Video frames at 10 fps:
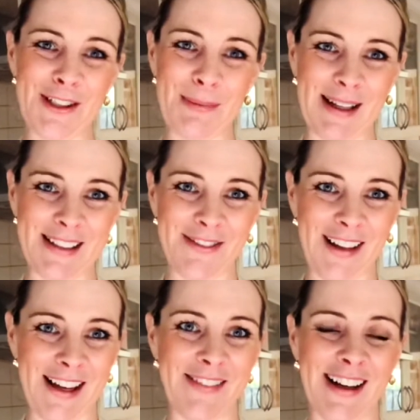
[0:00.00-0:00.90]
based
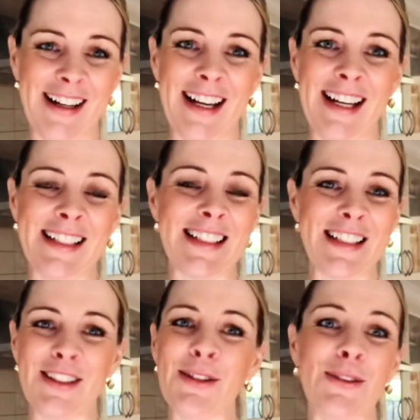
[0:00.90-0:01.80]
flavour, and
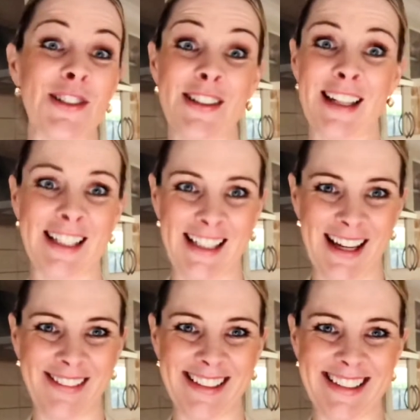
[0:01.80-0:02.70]
you're just going to
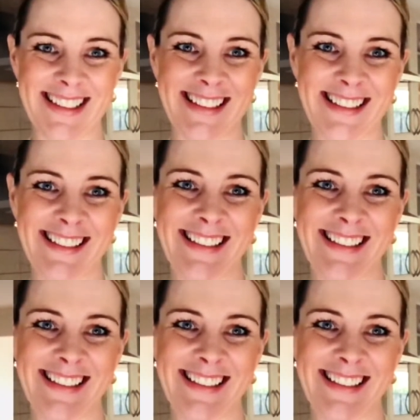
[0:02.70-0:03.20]
love it. If we go